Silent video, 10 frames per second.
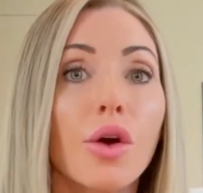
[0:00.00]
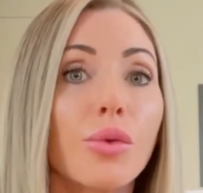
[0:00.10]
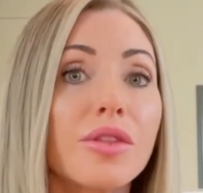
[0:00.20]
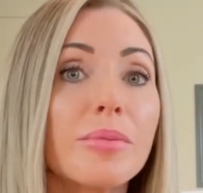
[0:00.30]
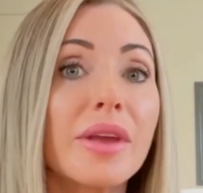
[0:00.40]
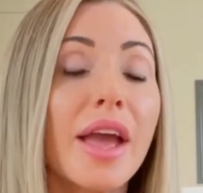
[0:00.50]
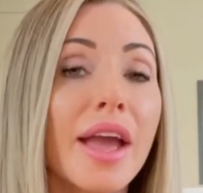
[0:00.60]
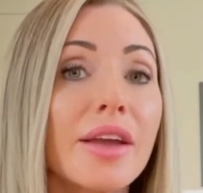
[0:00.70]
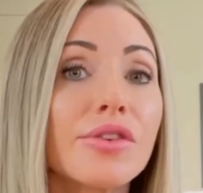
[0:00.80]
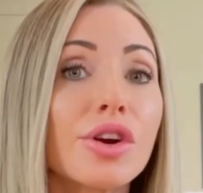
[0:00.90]
with the
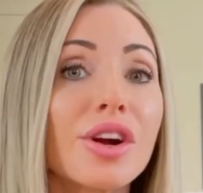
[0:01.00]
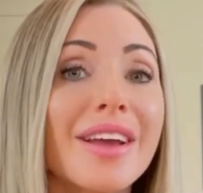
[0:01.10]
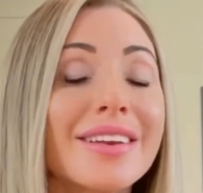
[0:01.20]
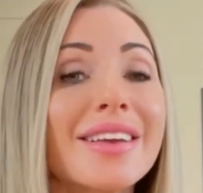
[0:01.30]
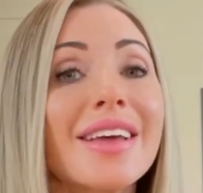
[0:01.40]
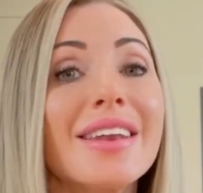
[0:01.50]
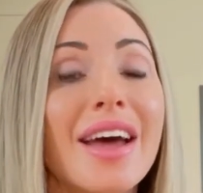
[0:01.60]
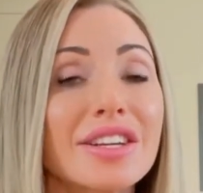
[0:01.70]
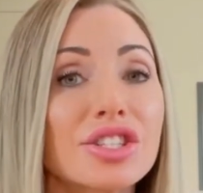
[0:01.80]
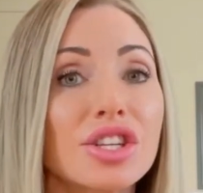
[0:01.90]
behavior in
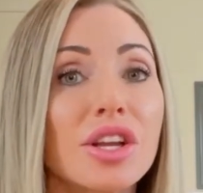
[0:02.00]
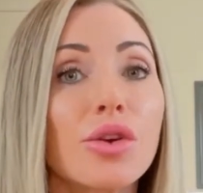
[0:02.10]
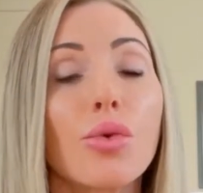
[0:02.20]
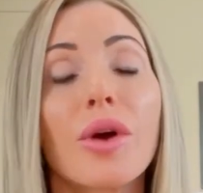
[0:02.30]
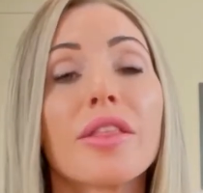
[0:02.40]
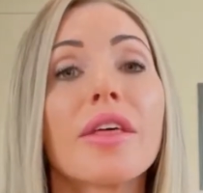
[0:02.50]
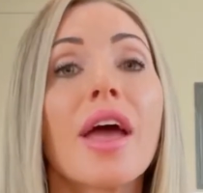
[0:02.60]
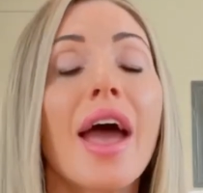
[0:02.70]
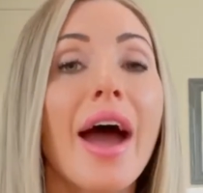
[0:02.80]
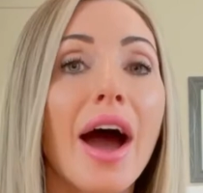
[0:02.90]
connection with
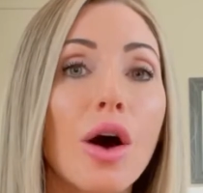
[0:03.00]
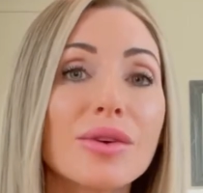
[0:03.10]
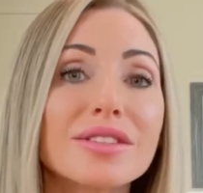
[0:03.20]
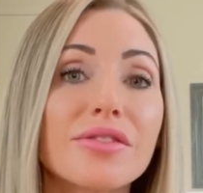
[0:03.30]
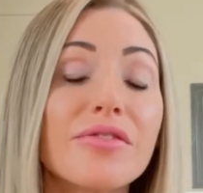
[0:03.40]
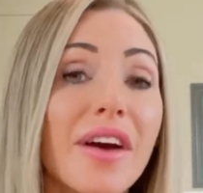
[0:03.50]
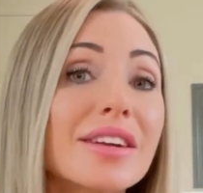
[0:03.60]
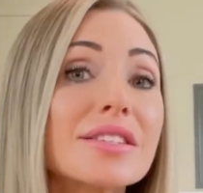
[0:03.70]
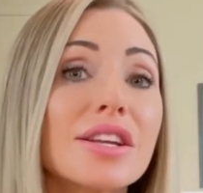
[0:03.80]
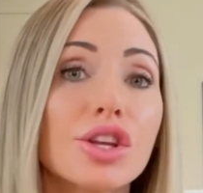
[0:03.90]
how it's
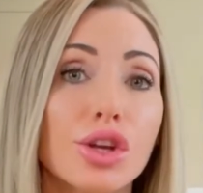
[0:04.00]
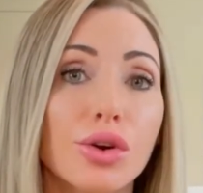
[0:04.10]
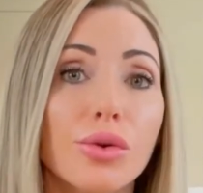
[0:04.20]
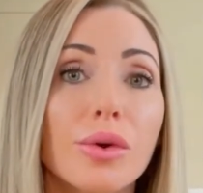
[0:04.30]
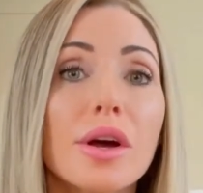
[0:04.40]
affecting you.